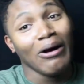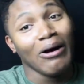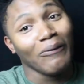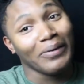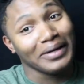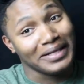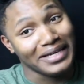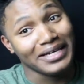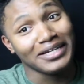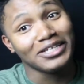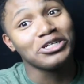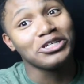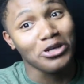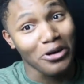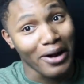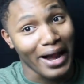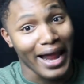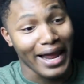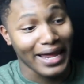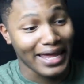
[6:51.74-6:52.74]
with this
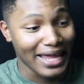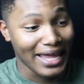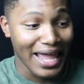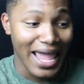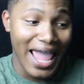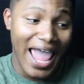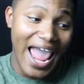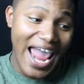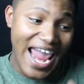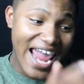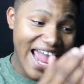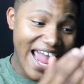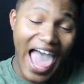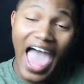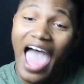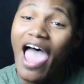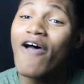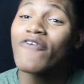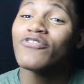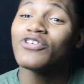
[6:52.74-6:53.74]
track. He
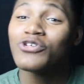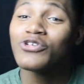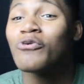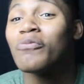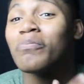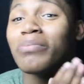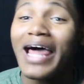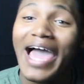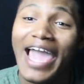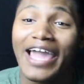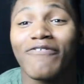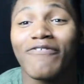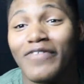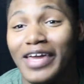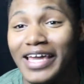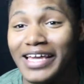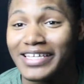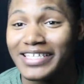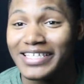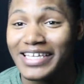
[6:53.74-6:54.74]
has you
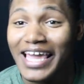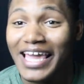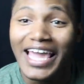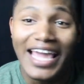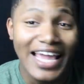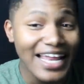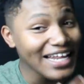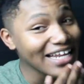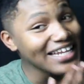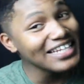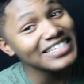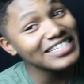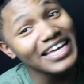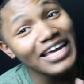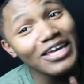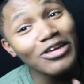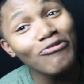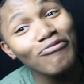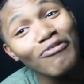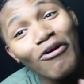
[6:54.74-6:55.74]
black-faced, and then he
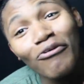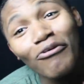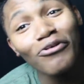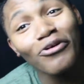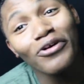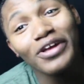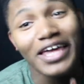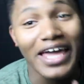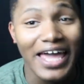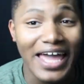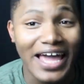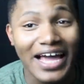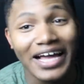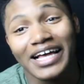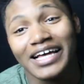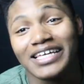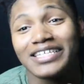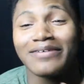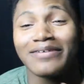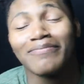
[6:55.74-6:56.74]
said you won't grow your hair
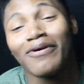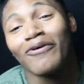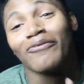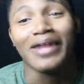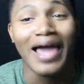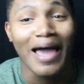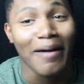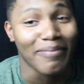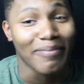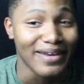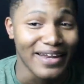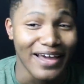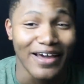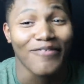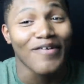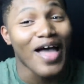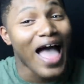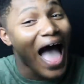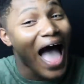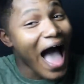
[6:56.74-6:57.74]
cause it won't nap
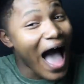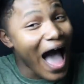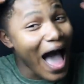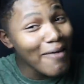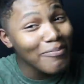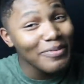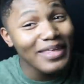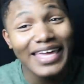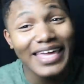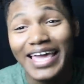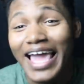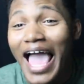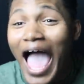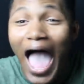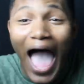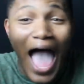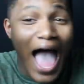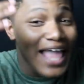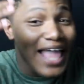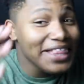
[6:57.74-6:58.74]
enough. I mean,
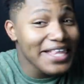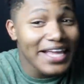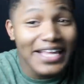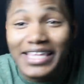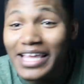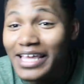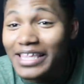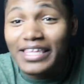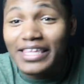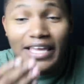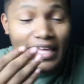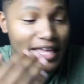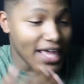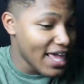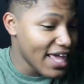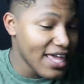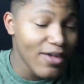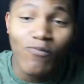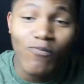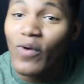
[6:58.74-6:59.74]

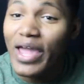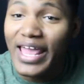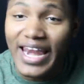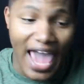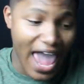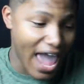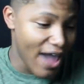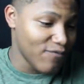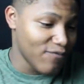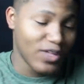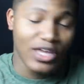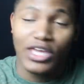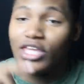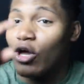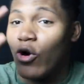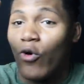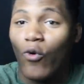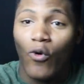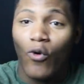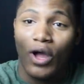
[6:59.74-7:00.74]
he went after
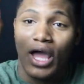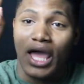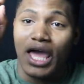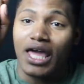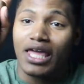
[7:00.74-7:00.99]
your